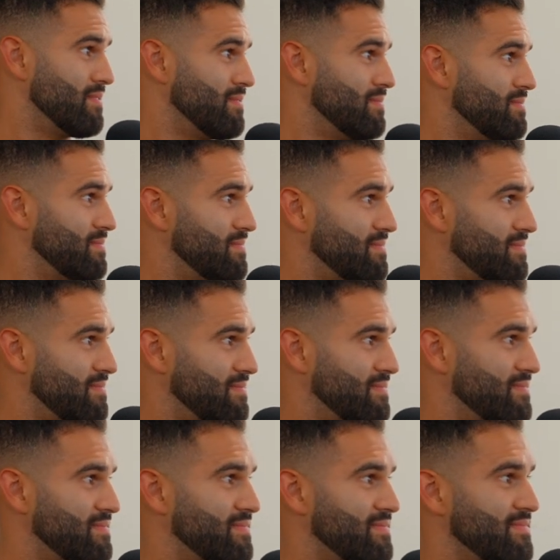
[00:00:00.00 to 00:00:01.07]

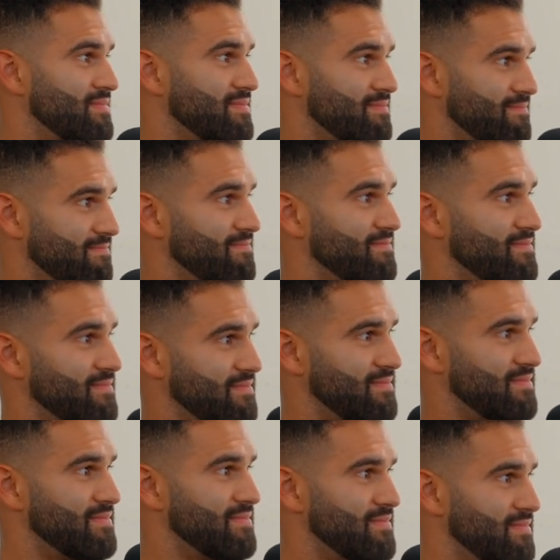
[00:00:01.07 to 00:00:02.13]

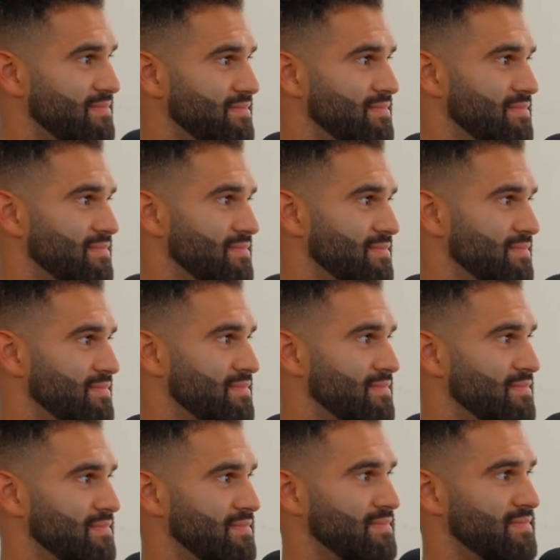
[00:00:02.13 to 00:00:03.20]

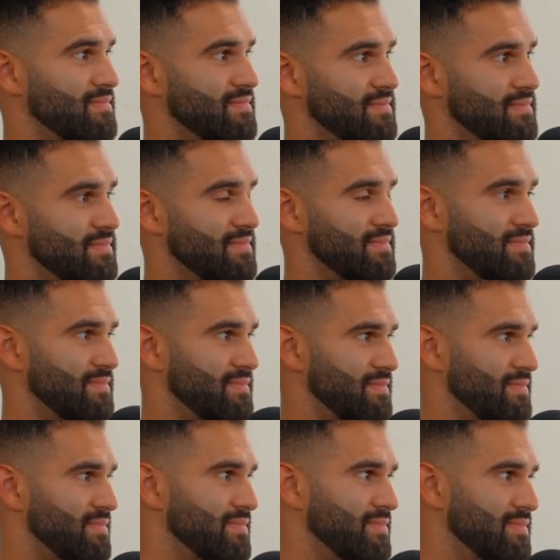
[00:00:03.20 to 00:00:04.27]

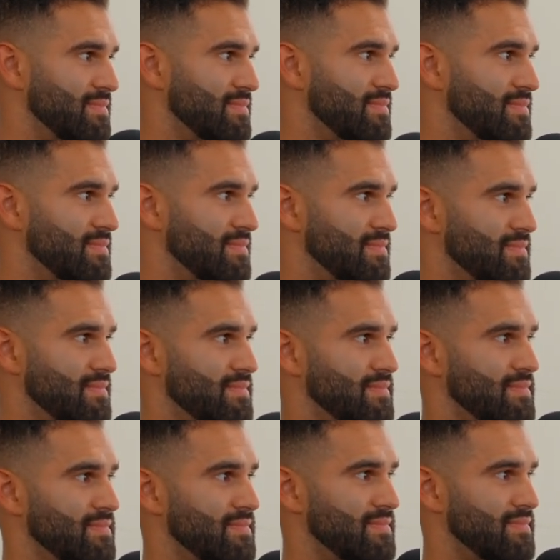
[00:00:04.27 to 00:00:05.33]

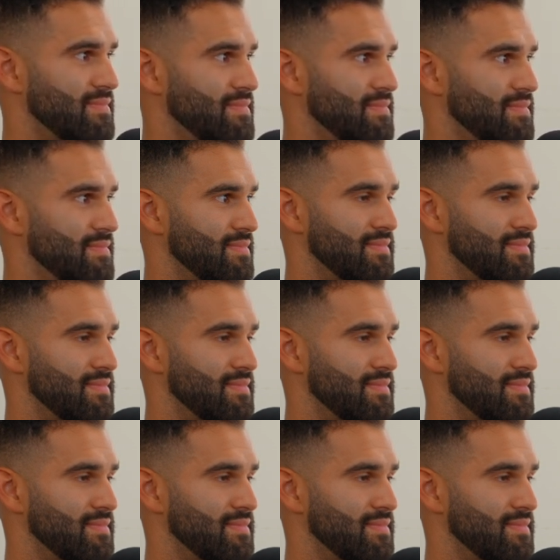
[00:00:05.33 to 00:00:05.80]
The person shown says nothing.